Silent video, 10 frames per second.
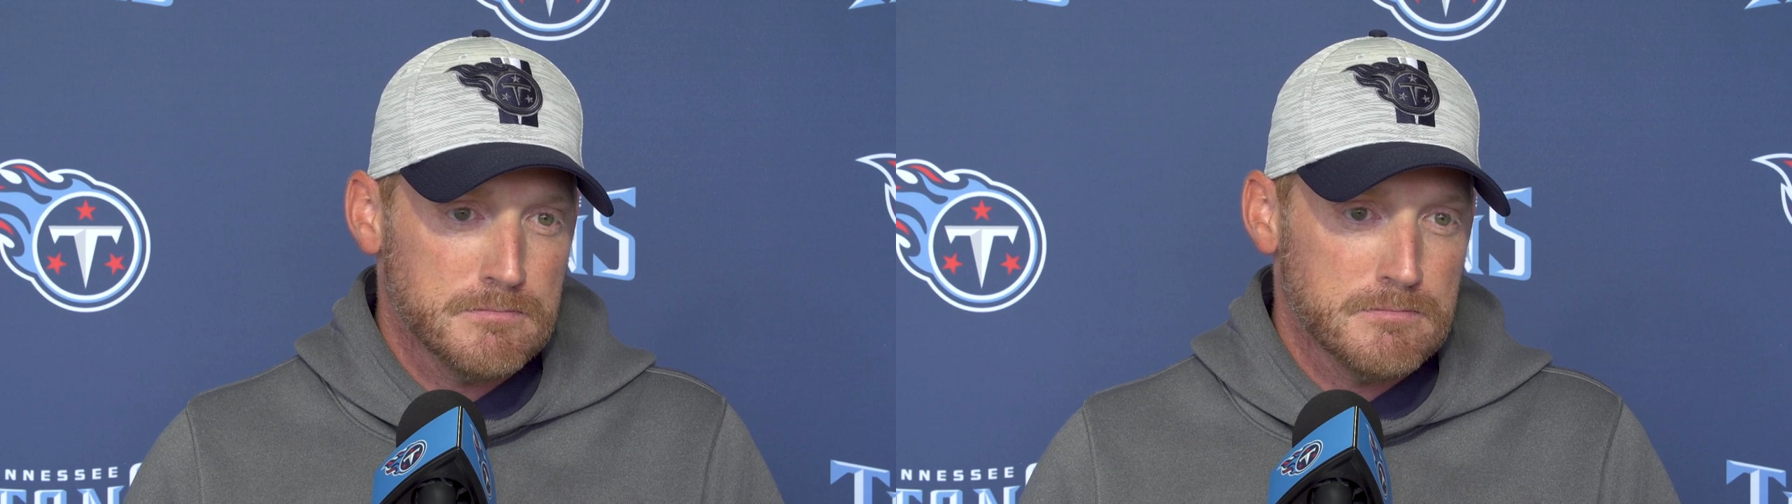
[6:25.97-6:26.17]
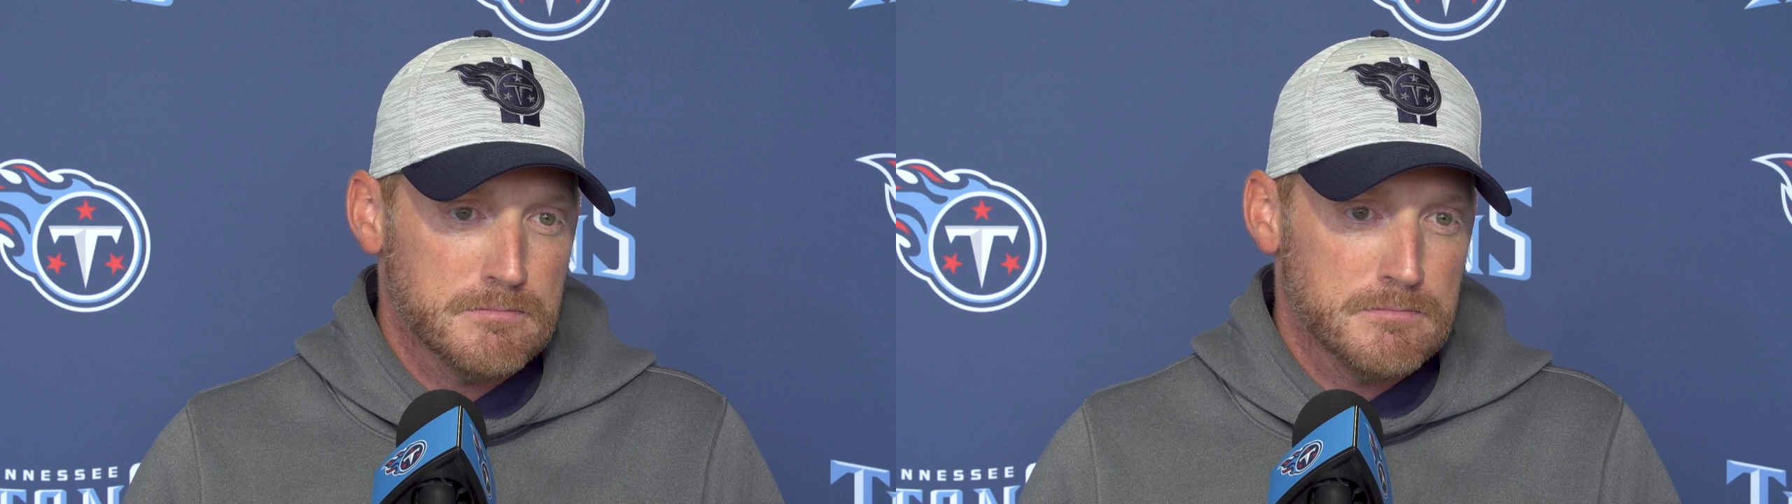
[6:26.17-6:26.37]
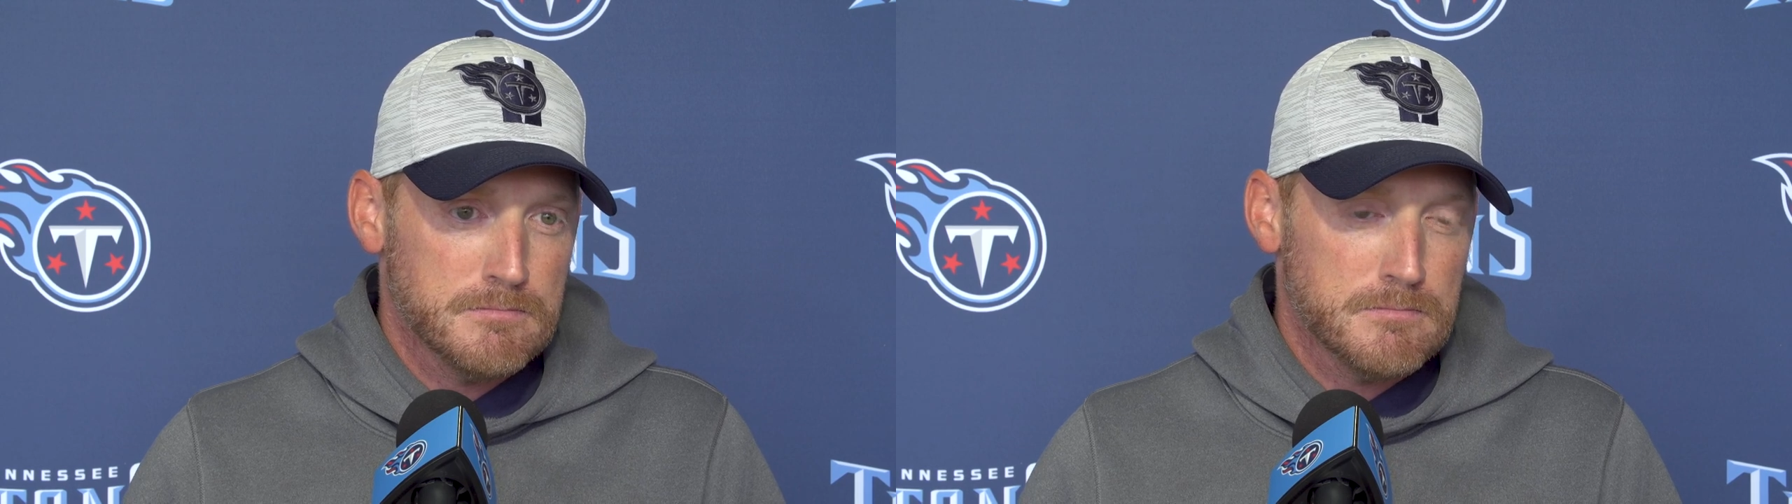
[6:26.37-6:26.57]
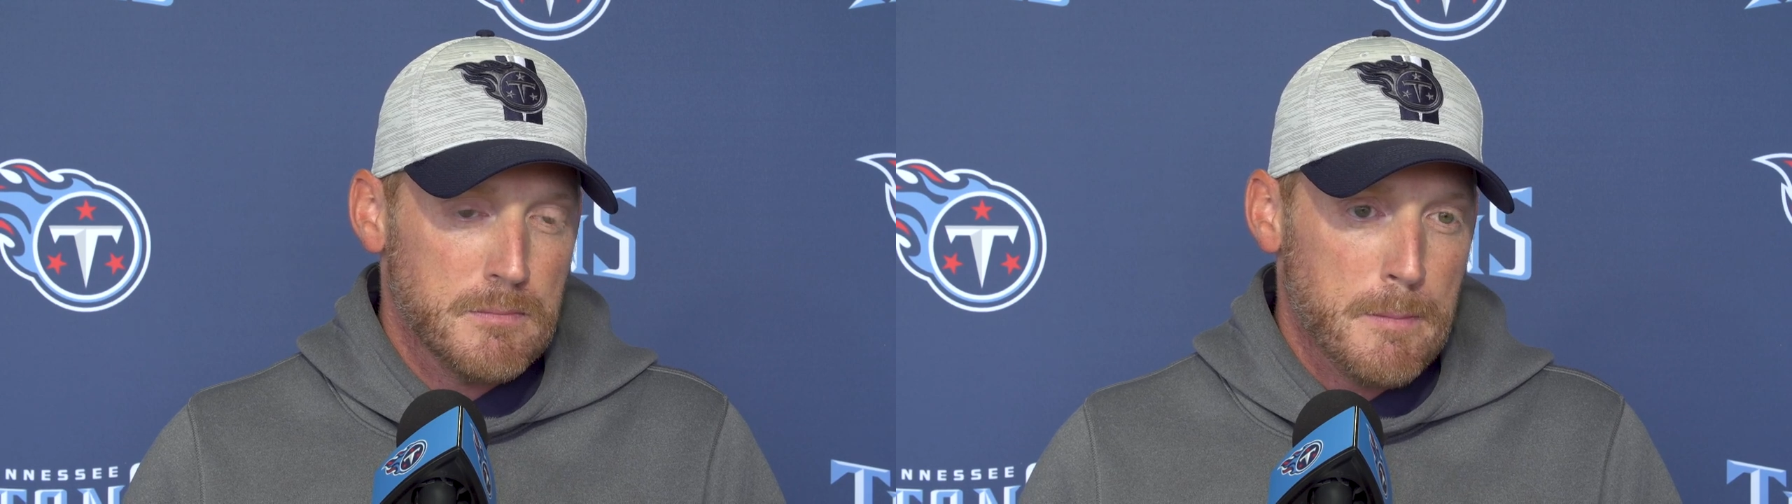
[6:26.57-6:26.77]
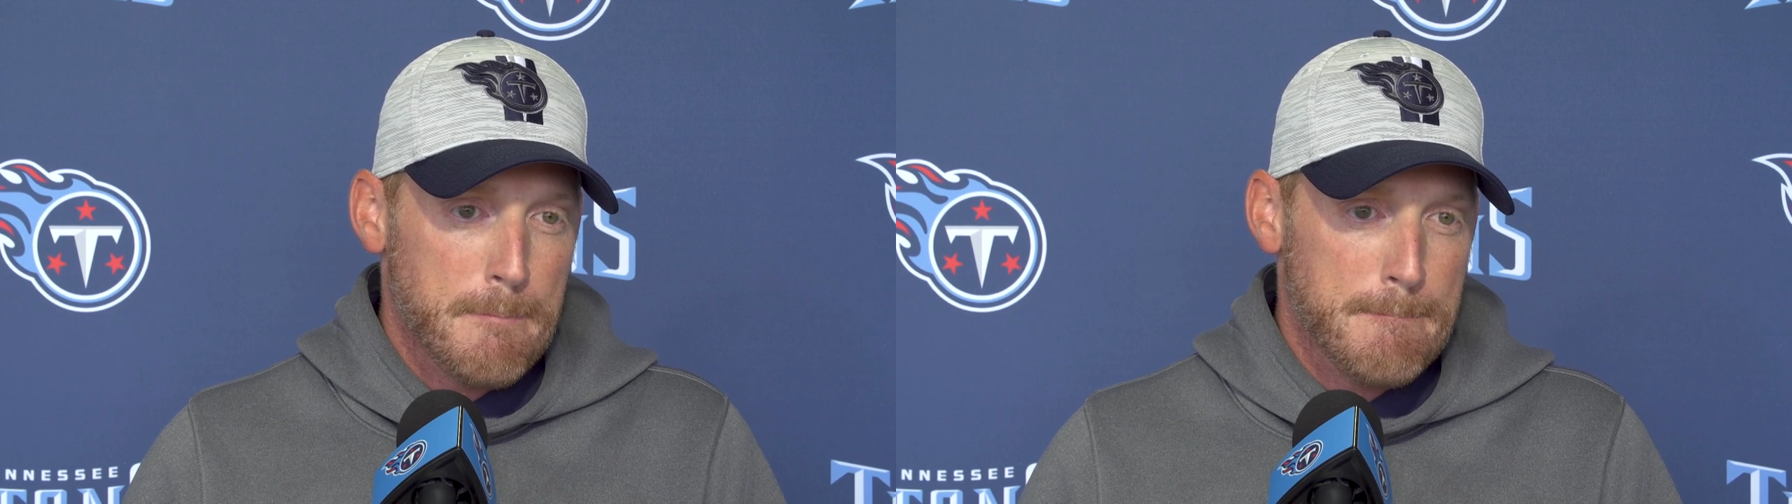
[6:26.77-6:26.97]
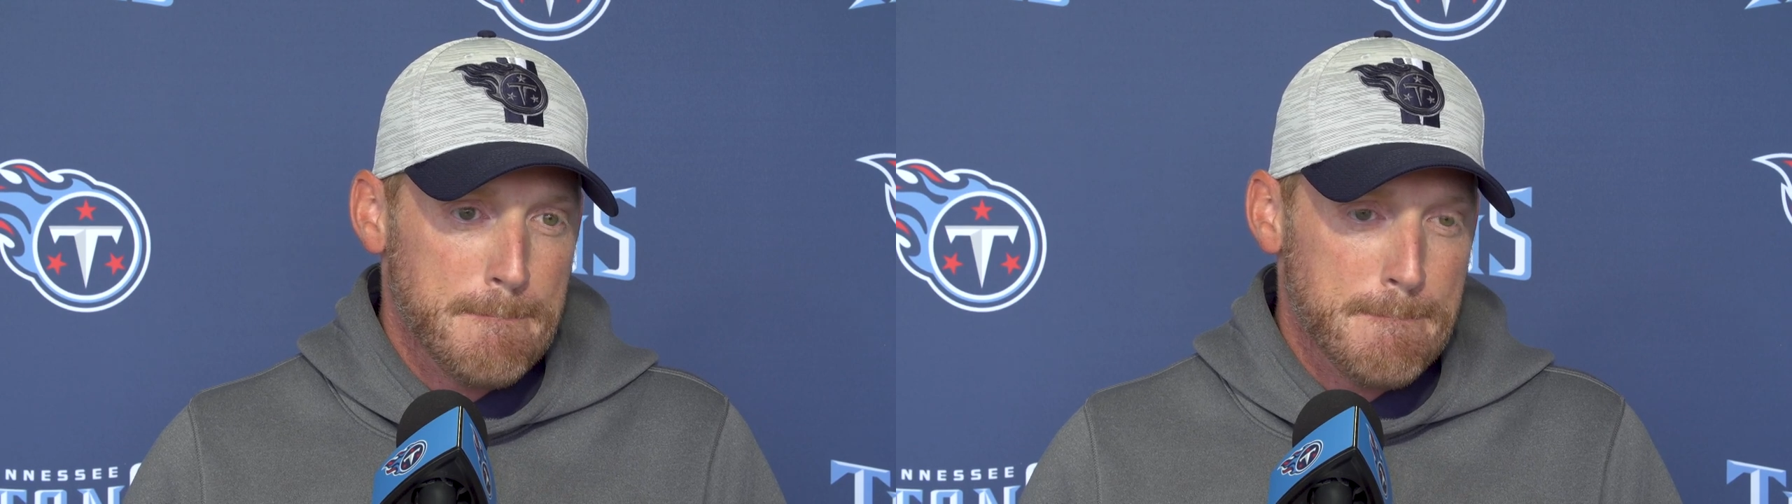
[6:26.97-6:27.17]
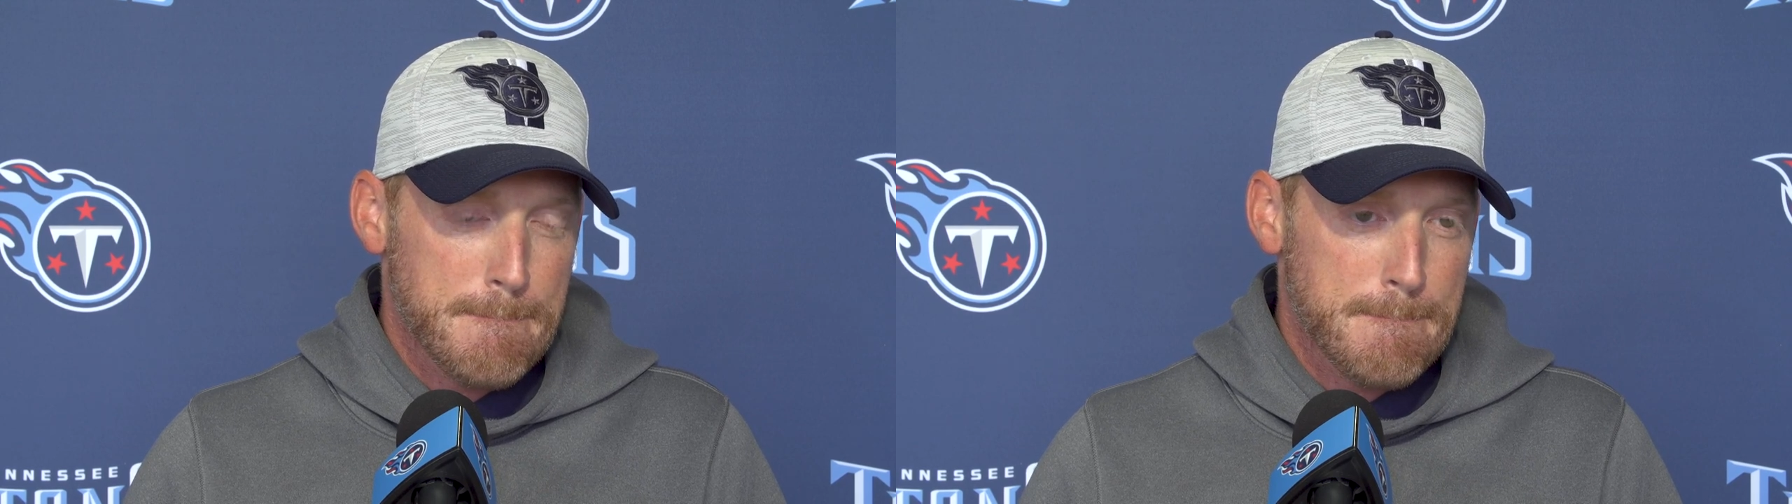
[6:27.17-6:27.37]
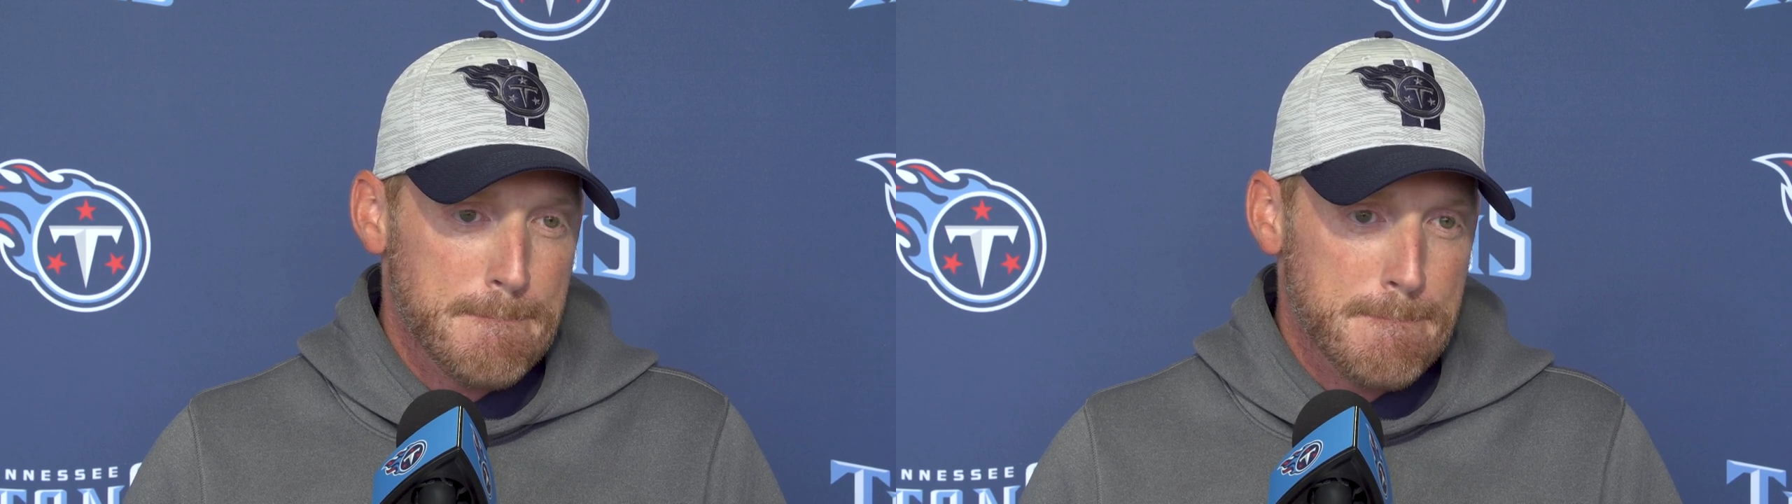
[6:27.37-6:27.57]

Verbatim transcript: teams maybe coming out early,